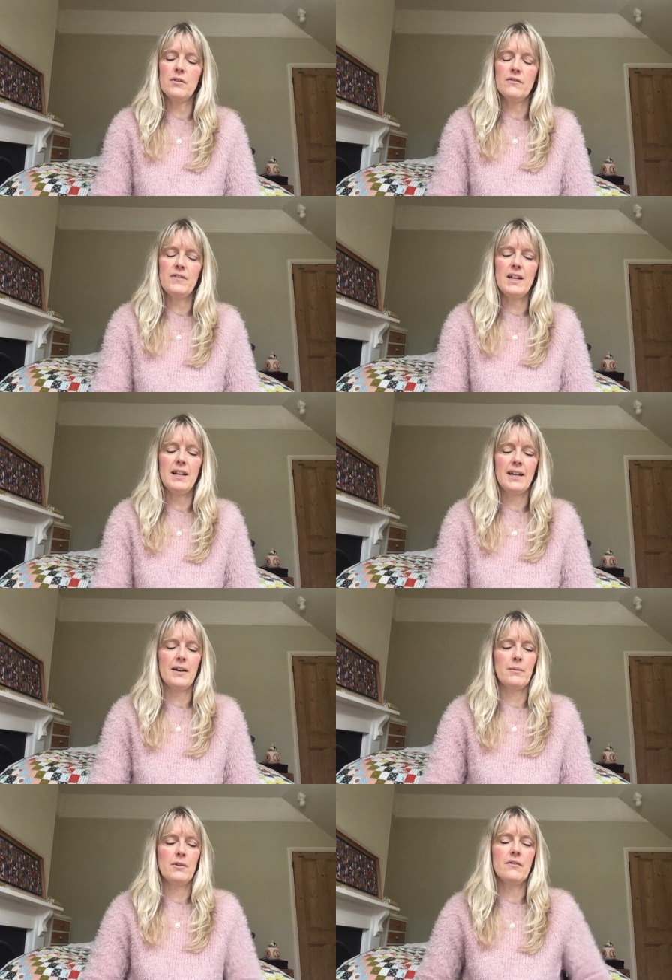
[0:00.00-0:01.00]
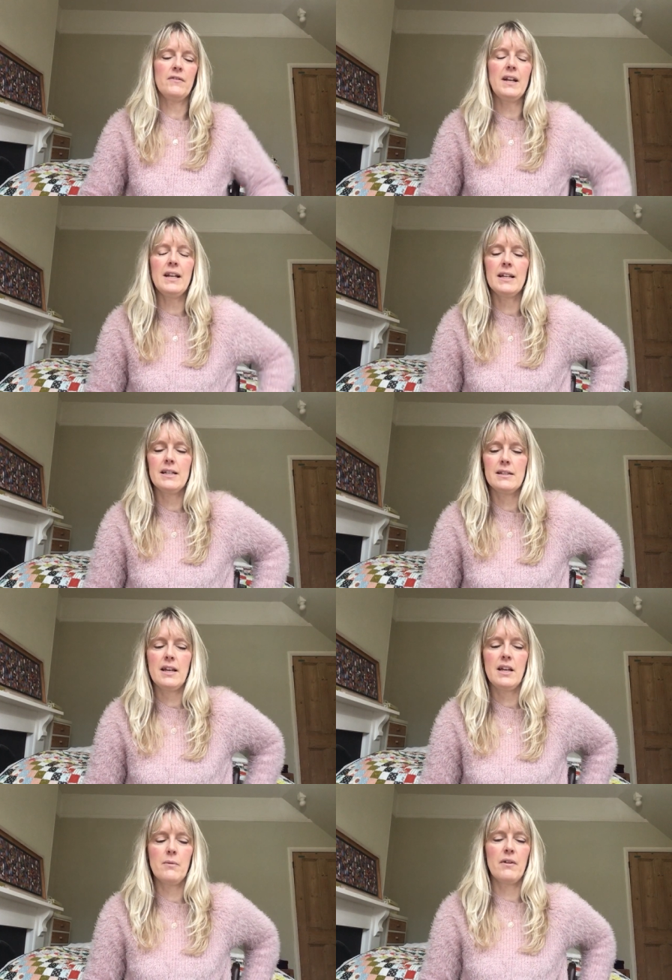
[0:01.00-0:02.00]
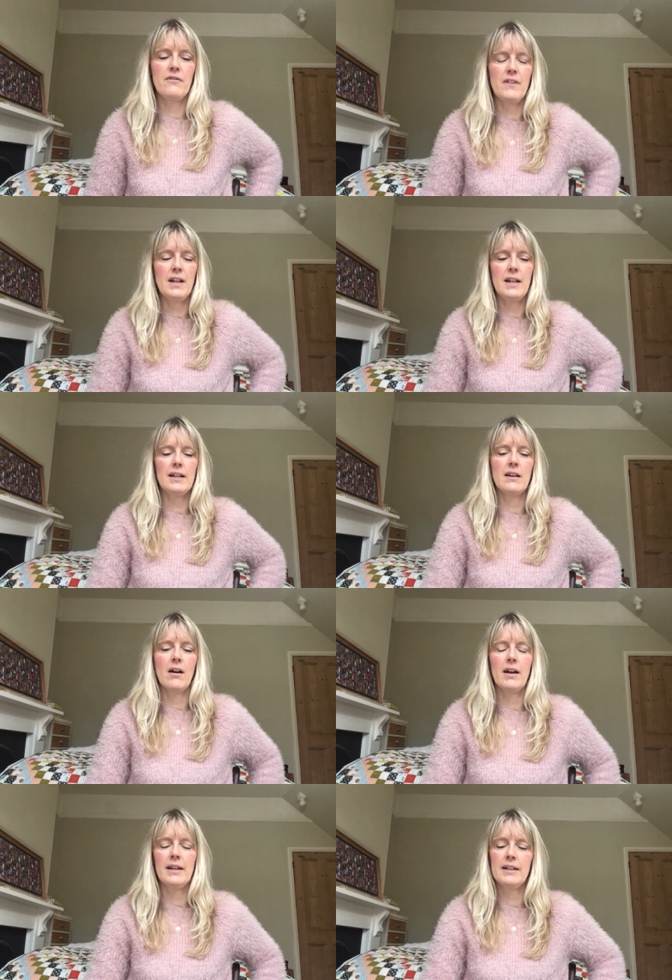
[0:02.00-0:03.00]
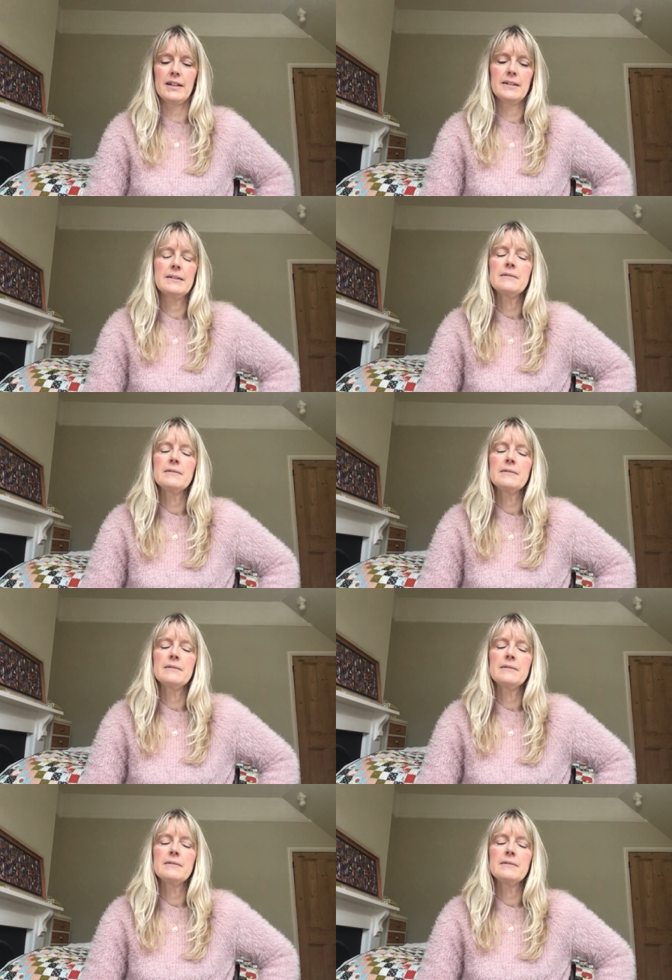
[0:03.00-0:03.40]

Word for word: We're not feeling it. We're not feeling easy. We're feeling like